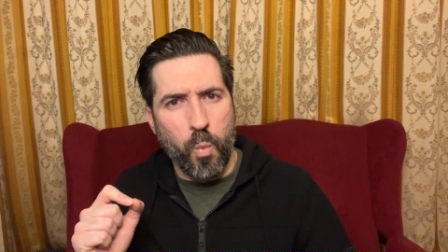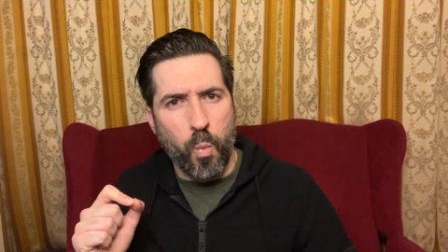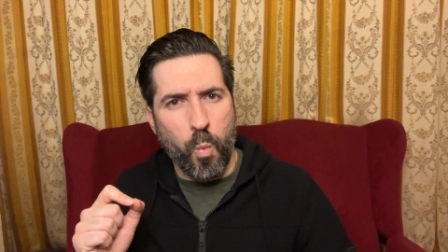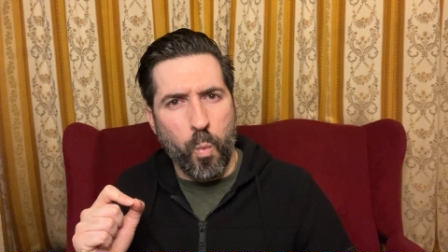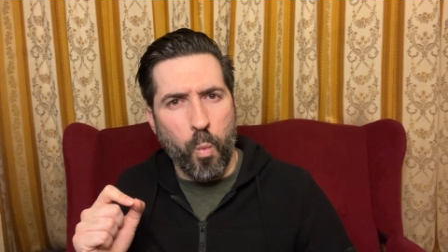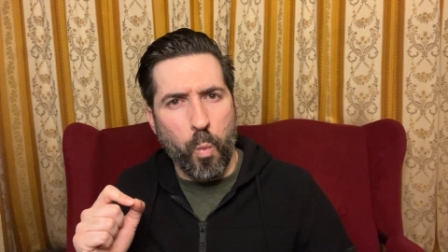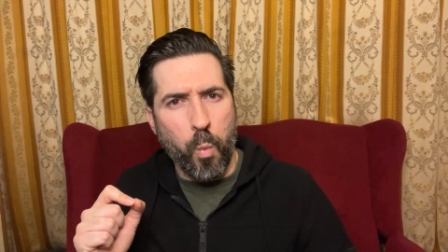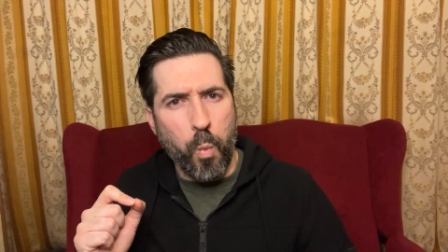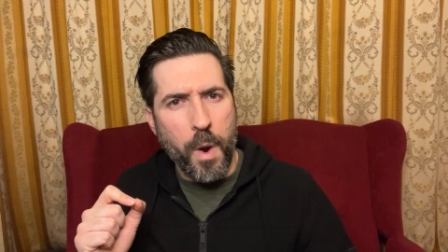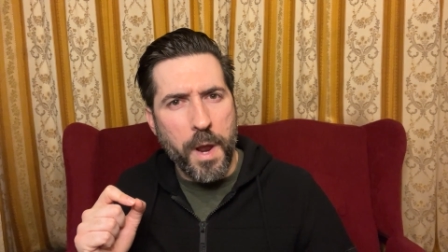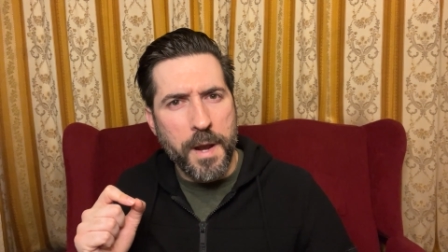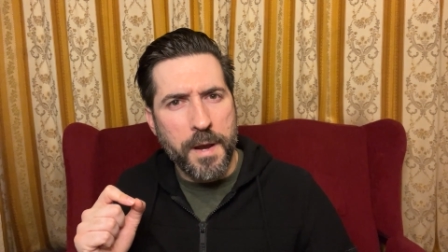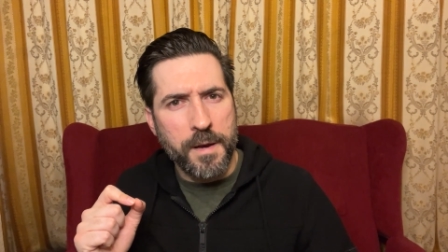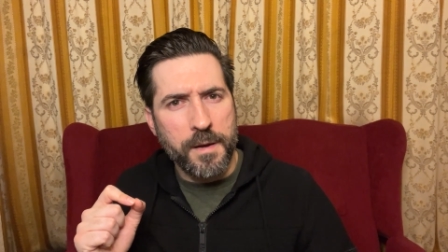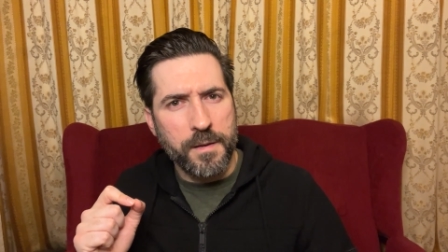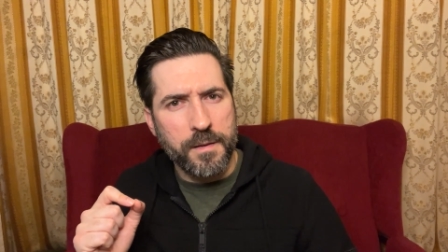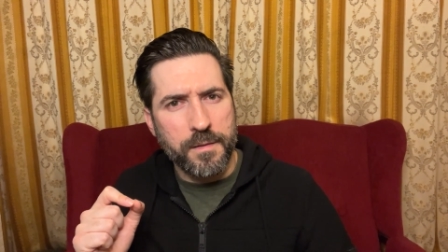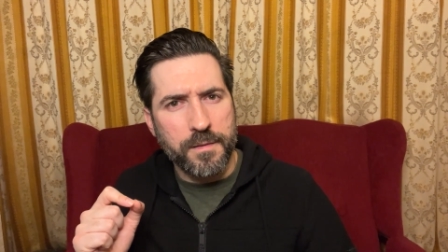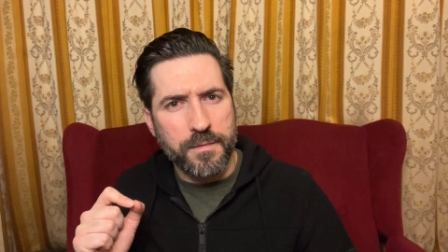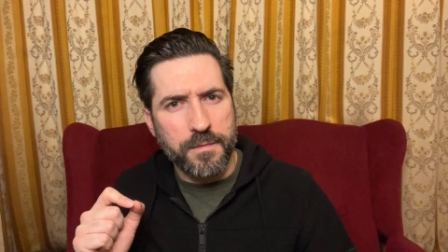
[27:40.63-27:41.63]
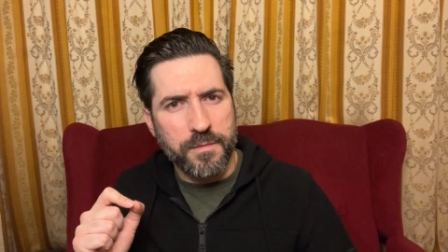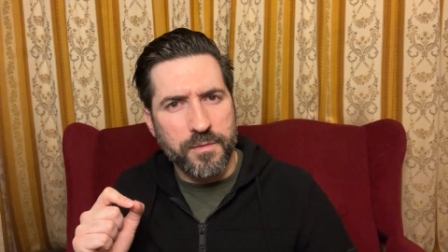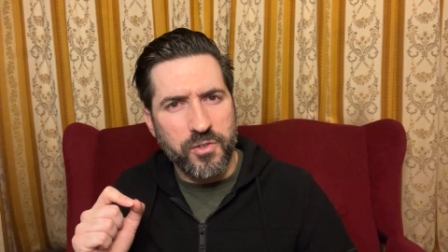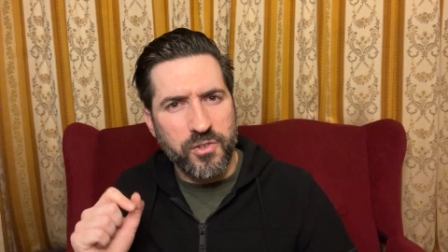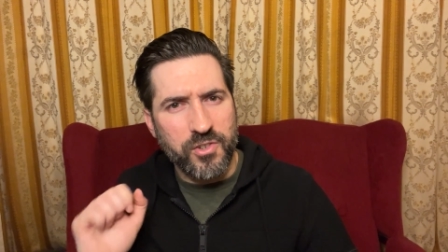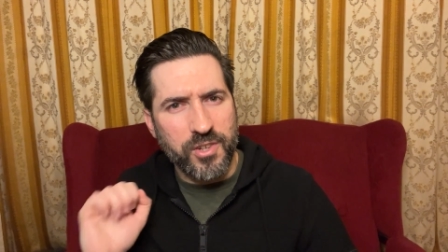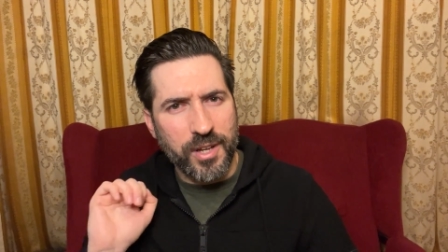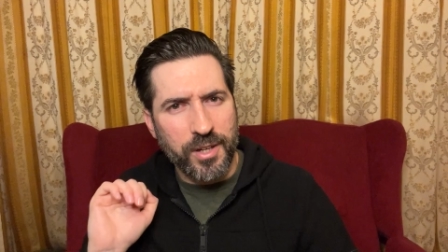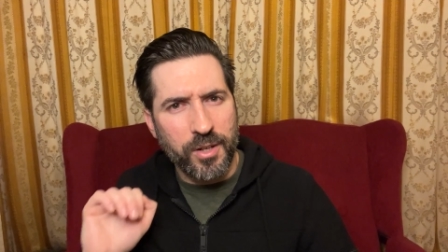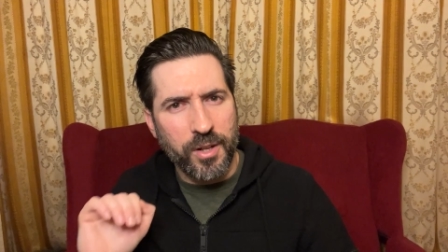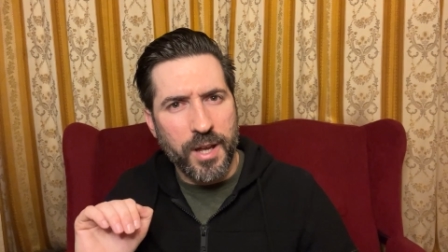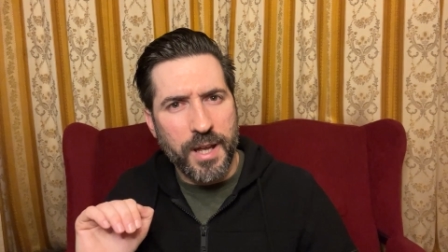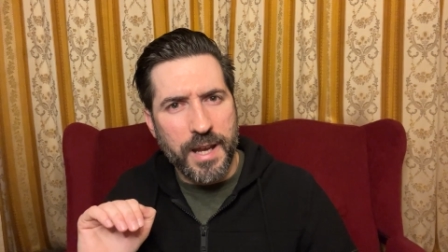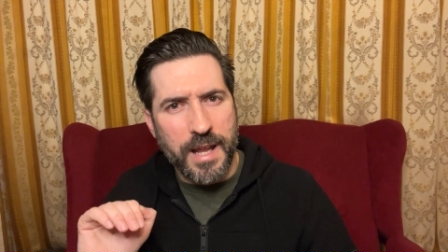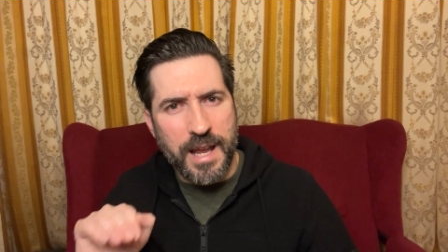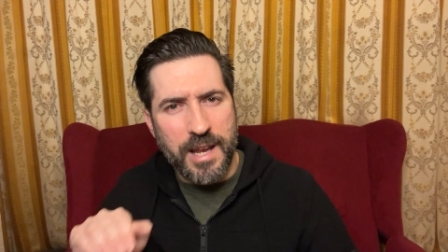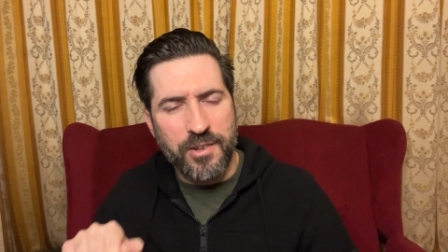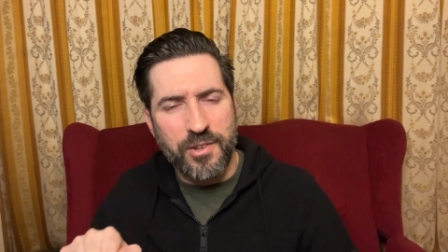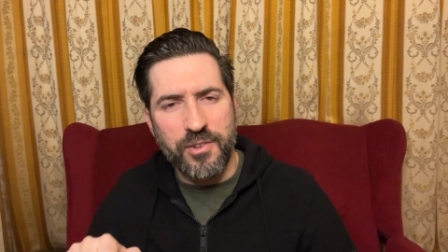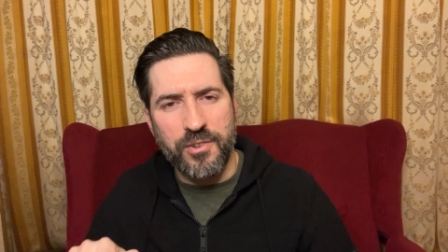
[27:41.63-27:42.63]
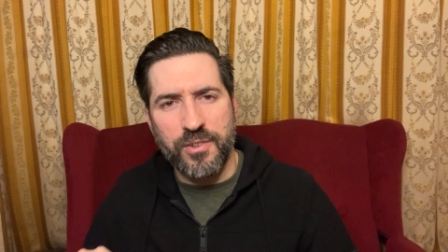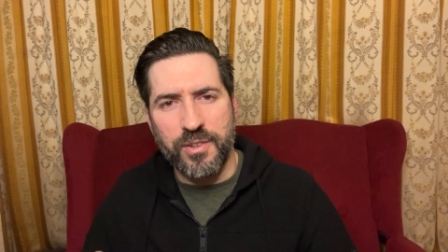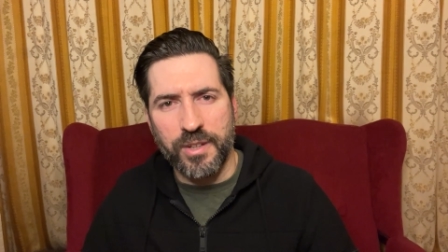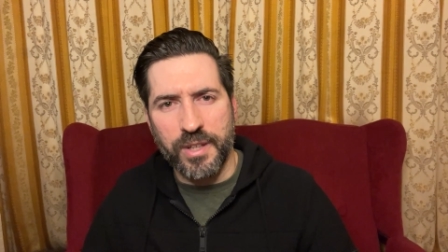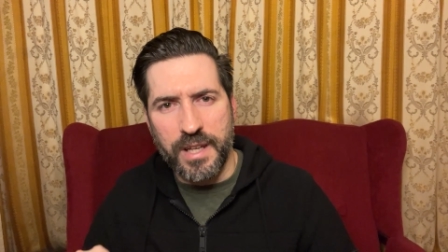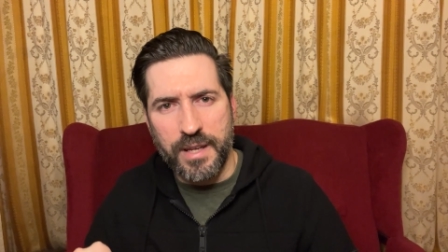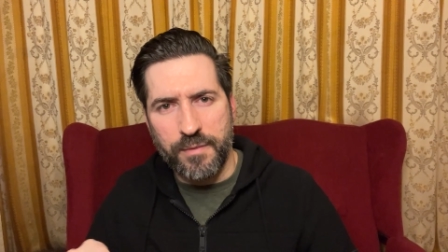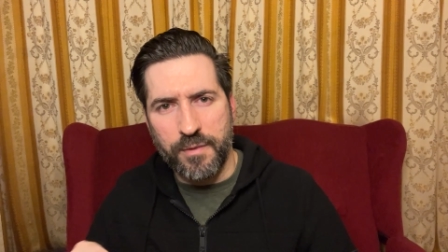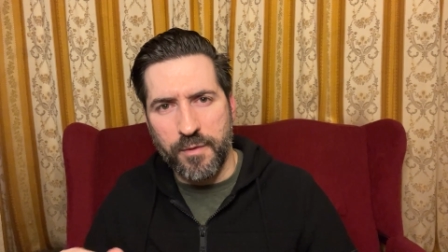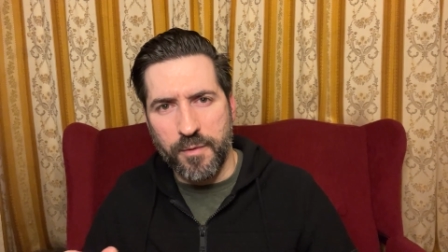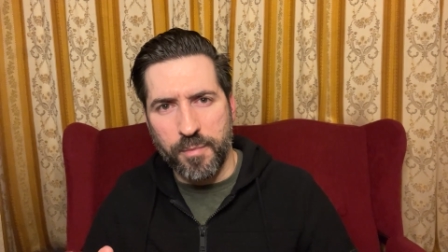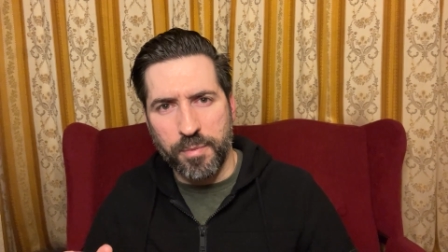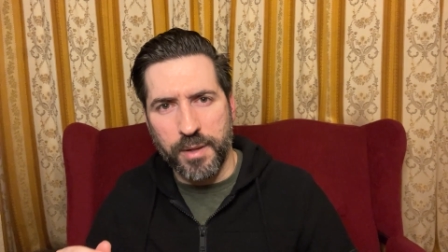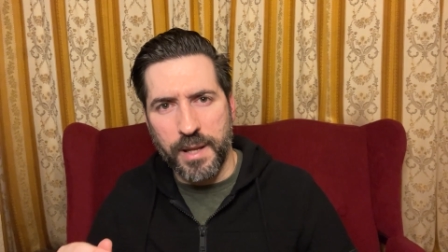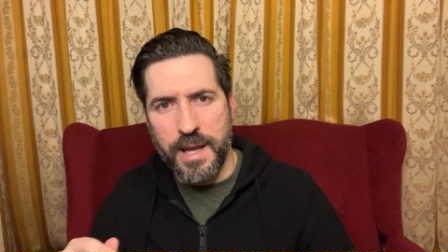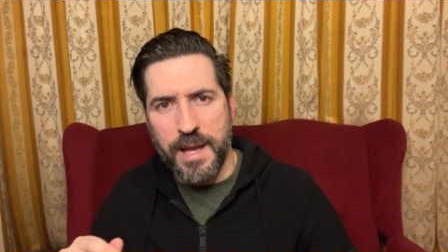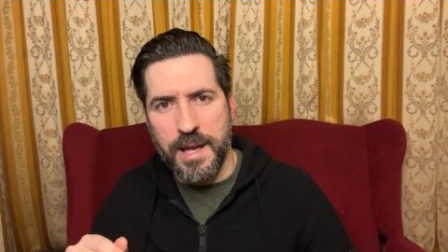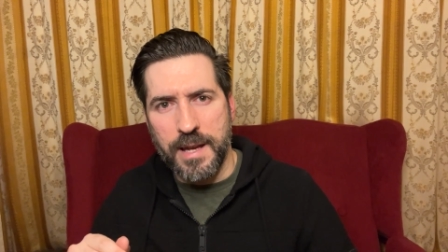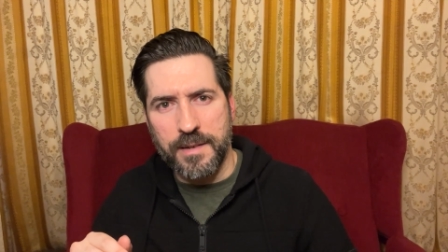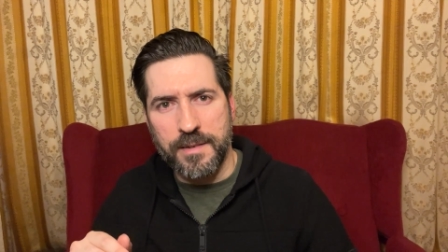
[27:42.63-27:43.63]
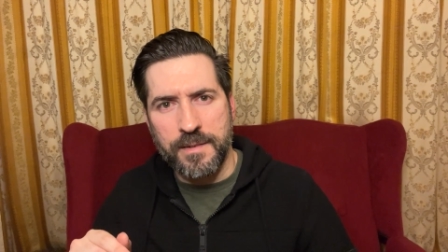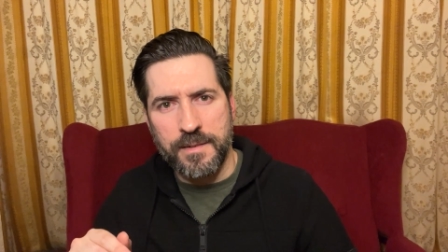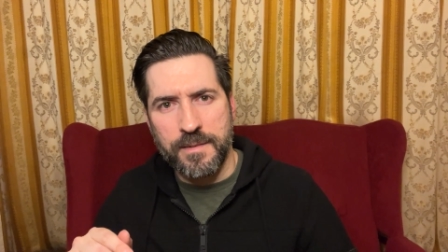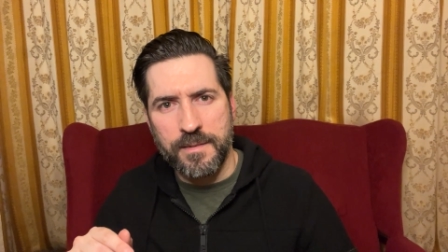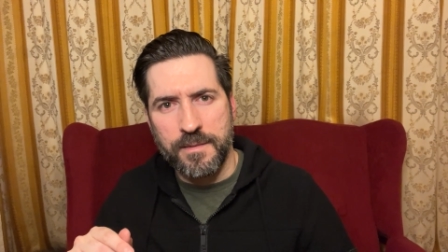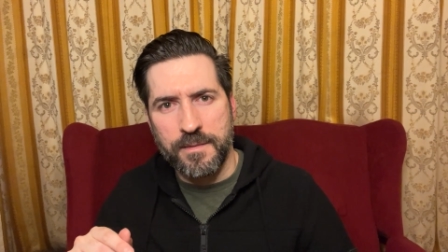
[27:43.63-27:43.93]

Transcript: when sunlight enters the leaf of a plant,